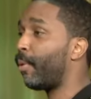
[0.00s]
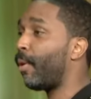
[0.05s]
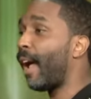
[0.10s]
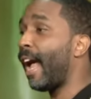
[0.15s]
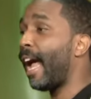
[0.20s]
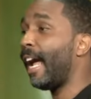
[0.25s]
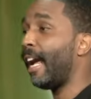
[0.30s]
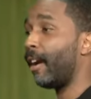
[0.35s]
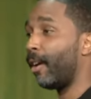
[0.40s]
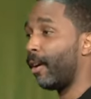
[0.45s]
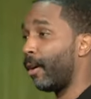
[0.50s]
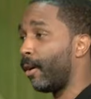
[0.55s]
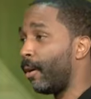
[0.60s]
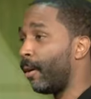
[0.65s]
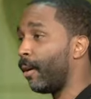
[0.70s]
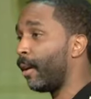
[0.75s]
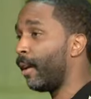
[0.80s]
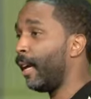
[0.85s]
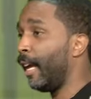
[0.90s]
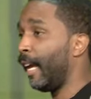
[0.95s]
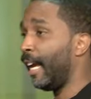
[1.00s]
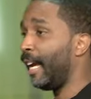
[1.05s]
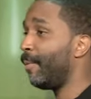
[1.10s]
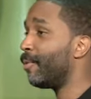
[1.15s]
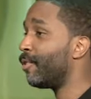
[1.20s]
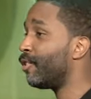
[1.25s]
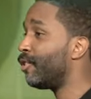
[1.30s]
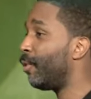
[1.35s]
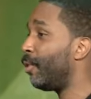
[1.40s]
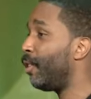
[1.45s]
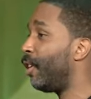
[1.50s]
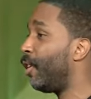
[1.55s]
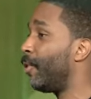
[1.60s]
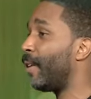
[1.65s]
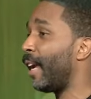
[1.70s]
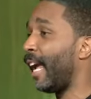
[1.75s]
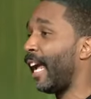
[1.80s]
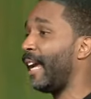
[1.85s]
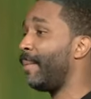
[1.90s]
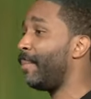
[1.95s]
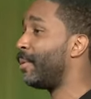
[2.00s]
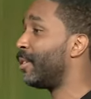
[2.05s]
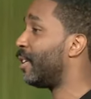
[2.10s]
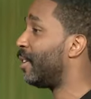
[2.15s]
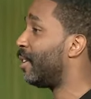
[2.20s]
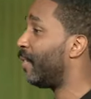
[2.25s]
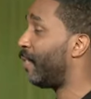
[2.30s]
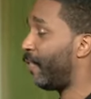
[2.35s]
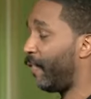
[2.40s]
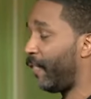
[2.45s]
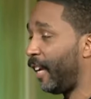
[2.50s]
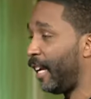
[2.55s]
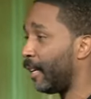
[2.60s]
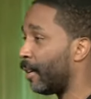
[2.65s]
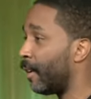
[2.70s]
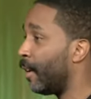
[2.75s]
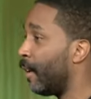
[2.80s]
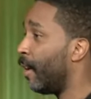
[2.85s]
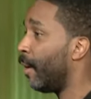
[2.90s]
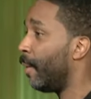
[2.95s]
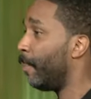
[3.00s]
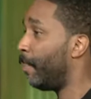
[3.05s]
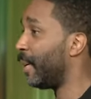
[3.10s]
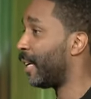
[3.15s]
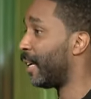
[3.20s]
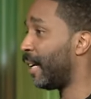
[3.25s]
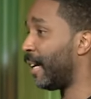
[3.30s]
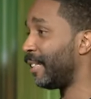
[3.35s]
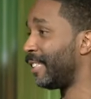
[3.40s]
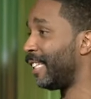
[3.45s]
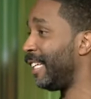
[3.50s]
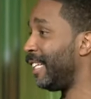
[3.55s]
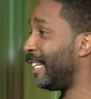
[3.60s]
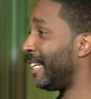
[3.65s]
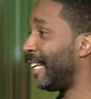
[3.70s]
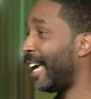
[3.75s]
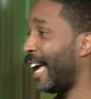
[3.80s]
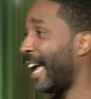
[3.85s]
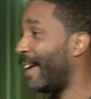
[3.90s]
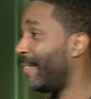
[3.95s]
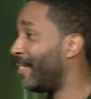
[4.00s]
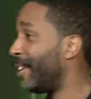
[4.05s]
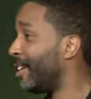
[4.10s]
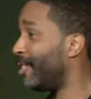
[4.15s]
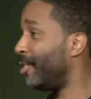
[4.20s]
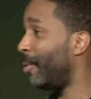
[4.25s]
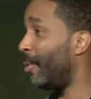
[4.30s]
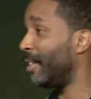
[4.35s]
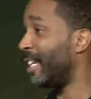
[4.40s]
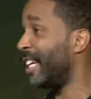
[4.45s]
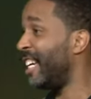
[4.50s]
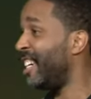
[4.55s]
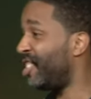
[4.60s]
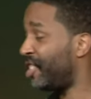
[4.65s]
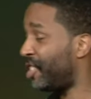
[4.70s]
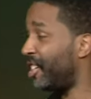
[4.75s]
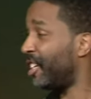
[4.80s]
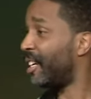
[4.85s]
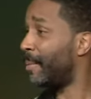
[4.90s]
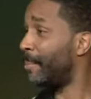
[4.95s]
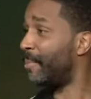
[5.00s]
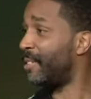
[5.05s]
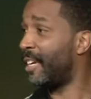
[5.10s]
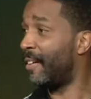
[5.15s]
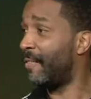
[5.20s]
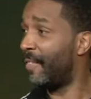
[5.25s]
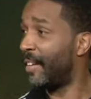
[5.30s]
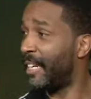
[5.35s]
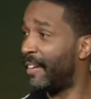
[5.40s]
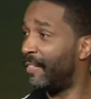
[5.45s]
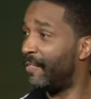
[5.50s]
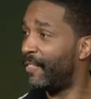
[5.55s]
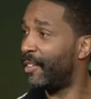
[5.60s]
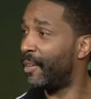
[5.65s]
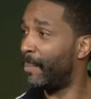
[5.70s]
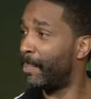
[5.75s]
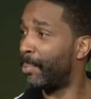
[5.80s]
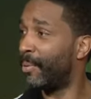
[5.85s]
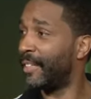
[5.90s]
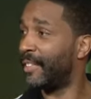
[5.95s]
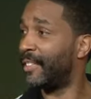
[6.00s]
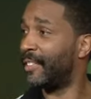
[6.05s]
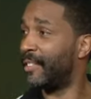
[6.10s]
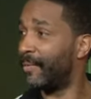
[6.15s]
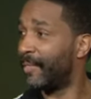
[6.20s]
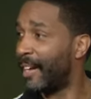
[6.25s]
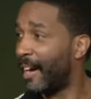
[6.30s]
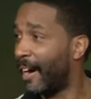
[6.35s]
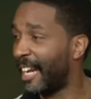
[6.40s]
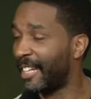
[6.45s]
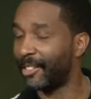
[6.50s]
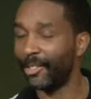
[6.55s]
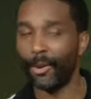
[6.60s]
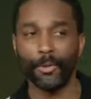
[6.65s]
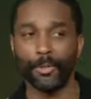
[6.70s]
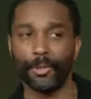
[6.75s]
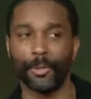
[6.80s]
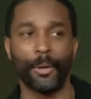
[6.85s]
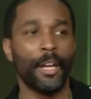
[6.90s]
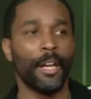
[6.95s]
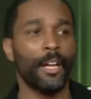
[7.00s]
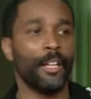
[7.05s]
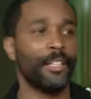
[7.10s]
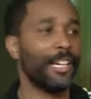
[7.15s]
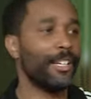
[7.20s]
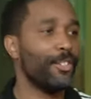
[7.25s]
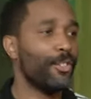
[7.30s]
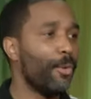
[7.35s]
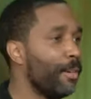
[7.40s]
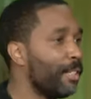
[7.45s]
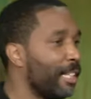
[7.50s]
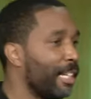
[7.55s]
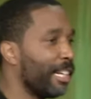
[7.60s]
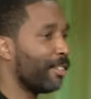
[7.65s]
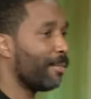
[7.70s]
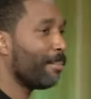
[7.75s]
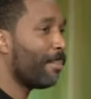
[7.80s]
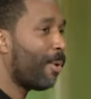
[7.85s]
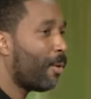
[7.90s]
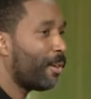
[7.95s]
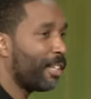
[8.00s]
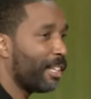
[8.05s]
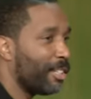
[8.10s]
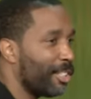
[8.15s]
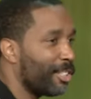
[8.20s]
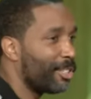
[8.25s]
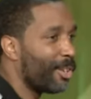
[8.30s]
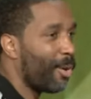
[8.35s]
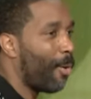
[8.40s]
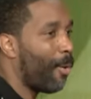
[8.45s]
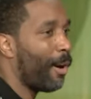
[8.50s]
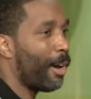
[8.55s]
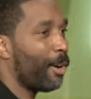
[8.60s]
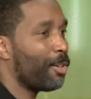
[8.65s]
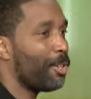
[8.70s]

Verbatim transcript: prior, he was no longer able to defeat because he didn't have the anointing. He shook himself and didn't feel the presence of God. I told you, the anointing is more than just oil.